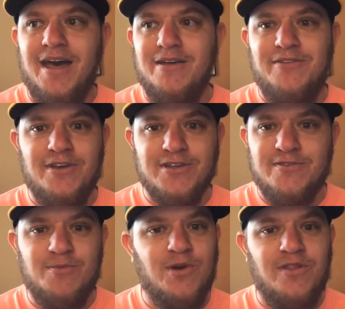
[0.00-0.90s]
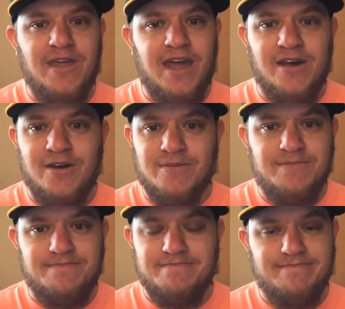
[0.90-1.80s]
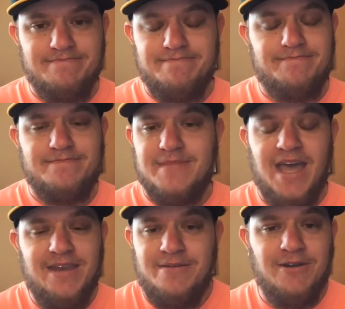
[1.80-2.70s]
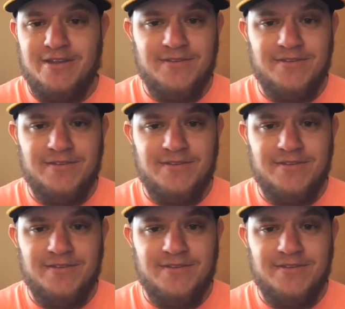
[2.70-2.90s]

If it goes for more than that, I don't even